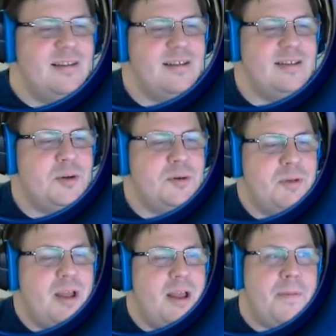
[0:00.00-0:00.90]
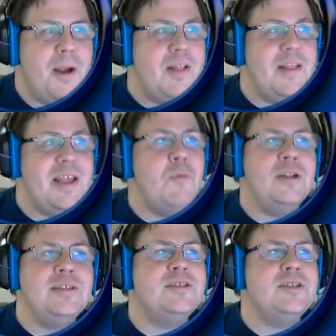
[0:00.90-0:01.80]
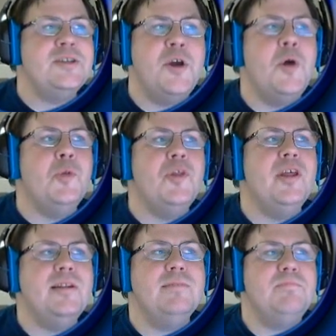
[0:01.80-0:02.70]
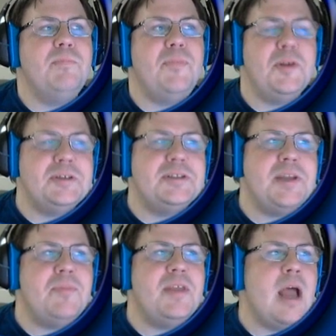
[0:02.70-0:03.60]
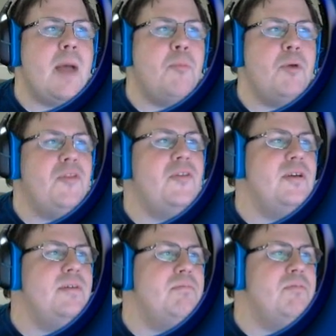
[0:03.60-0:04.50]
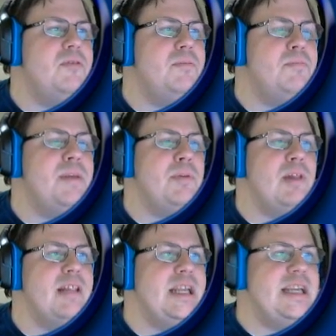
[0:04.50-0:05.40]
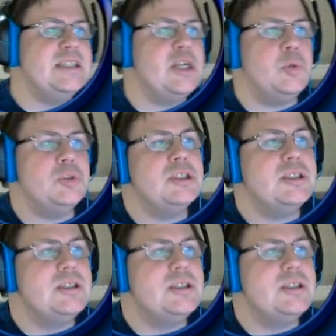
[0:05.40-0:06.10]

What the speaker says: And so apparently he wants us to know that there's something up with the people on the East Coast.